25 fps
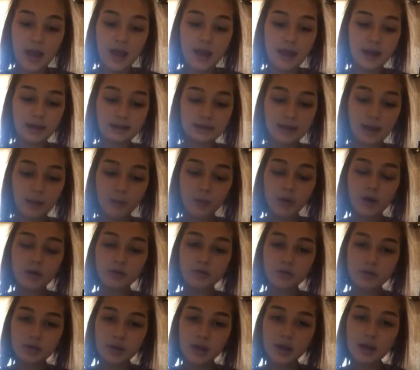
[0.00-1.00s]
and I want
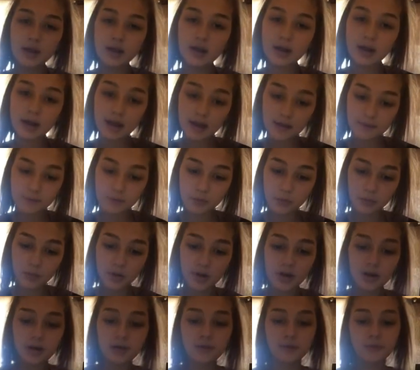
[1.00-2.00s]
to thank
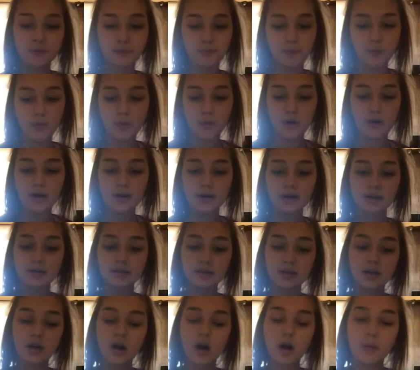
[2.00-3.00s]
everyone for
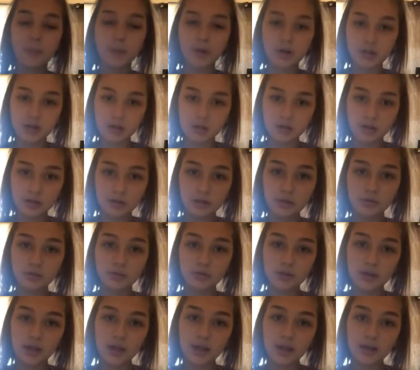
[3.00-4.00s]
the opportunity to
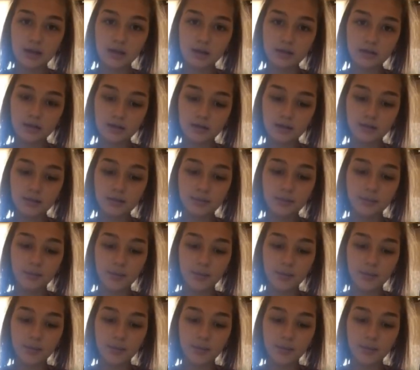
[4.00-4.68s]
take uh,